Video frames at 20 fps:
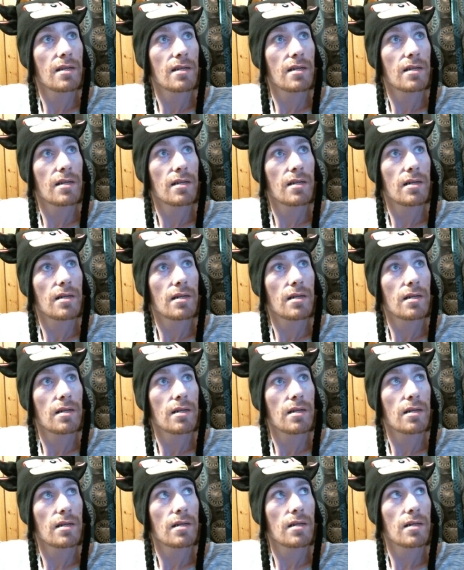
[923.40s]

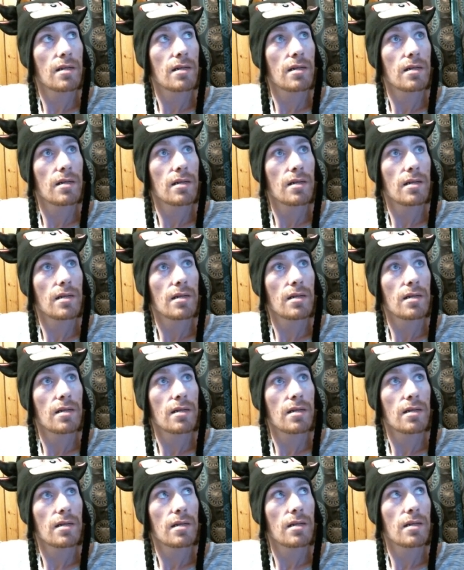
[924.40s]

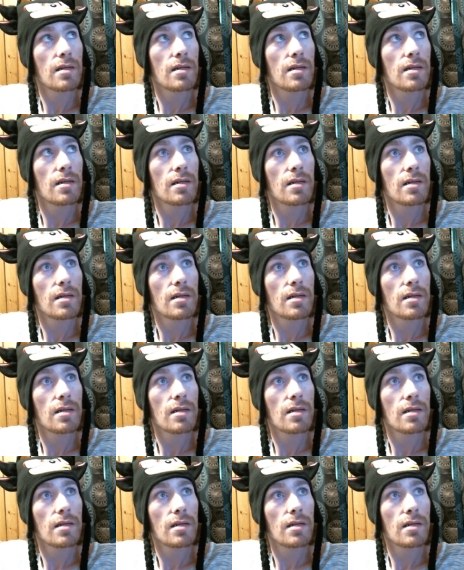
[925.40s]

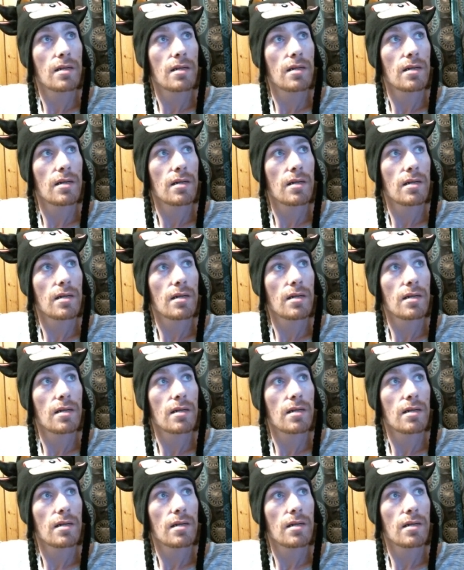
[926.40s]
Nobody speaks.